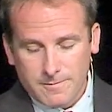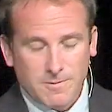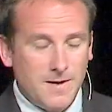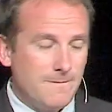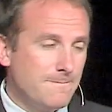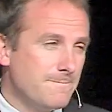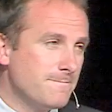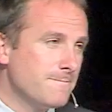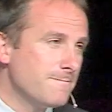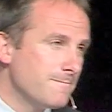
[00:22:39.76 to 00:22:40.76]
Well,
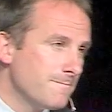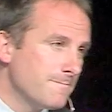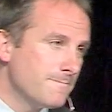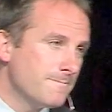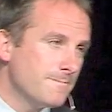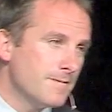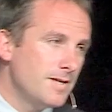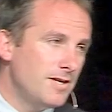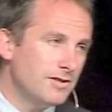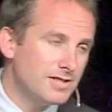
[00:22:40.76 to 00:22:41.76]

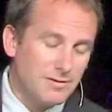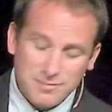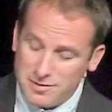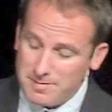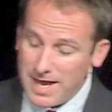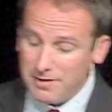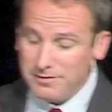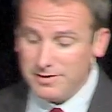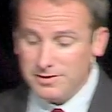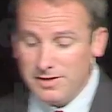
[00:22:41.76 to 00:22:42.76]
you don't just have to know the
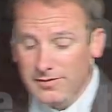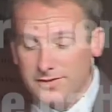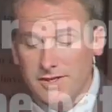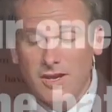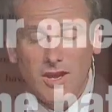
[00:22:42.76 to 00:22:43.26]
battlefield, you have to